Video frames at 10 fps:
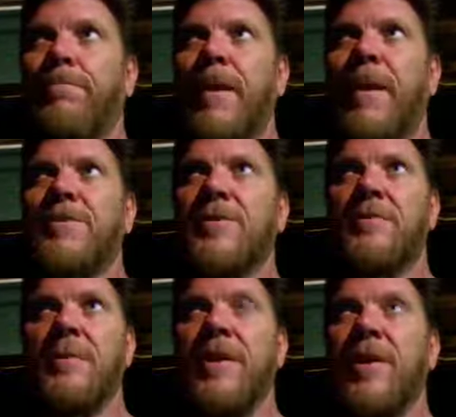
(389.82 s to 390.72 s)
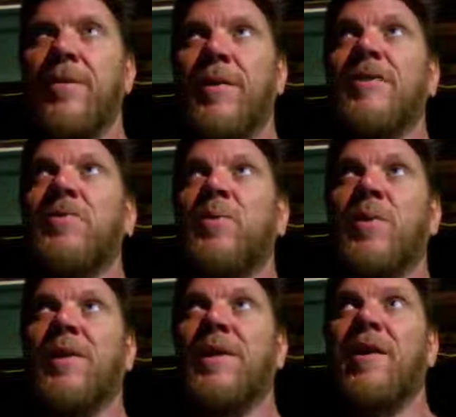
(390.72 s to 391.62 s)
it's, you know, it's
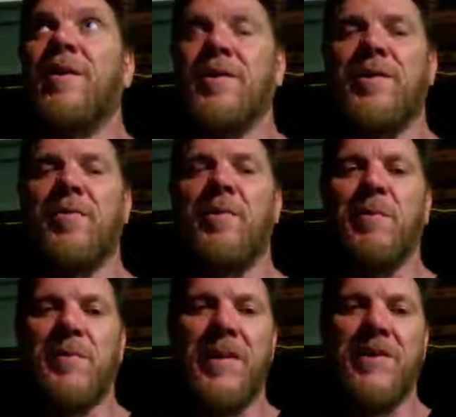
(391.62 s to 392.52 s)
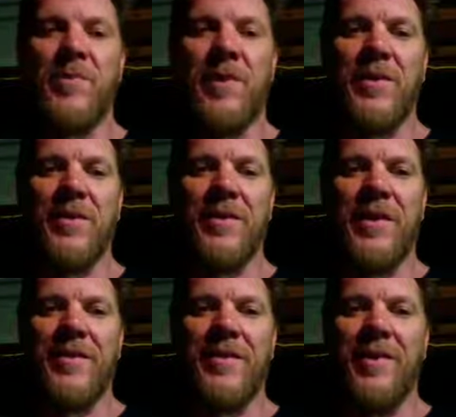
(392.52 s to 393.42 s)
really hard to turn people's heads around on
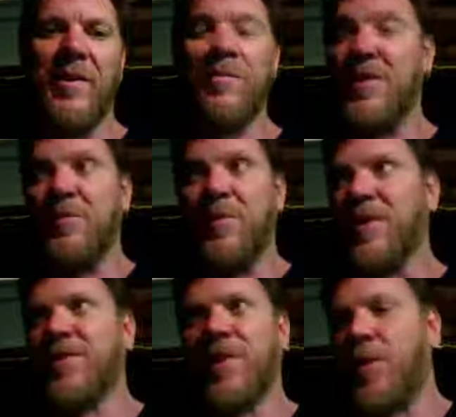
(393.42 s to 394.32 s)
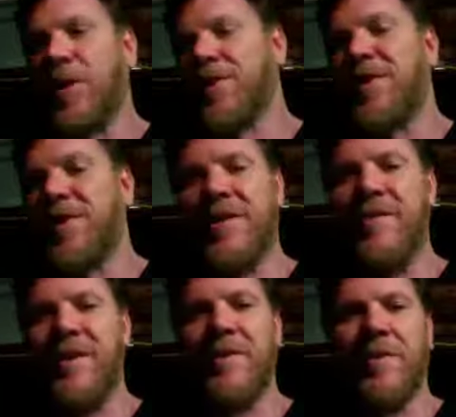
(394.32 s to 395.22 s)
that. You know, just because they watched it on
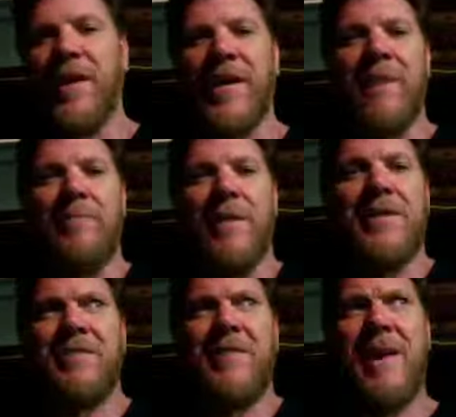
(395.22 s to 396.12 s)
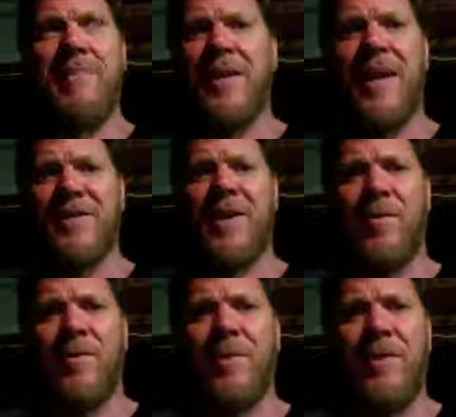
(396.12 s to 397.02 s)
TV, they're like, it must have happened. I saw it
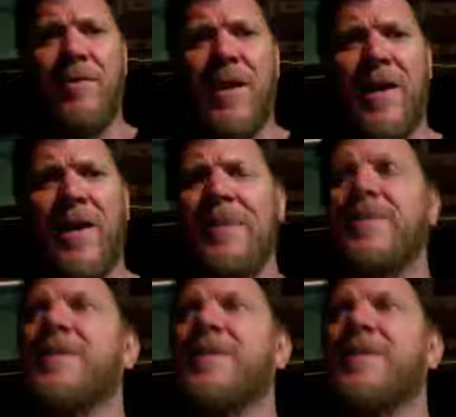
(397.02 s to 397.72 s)
with my own eyes.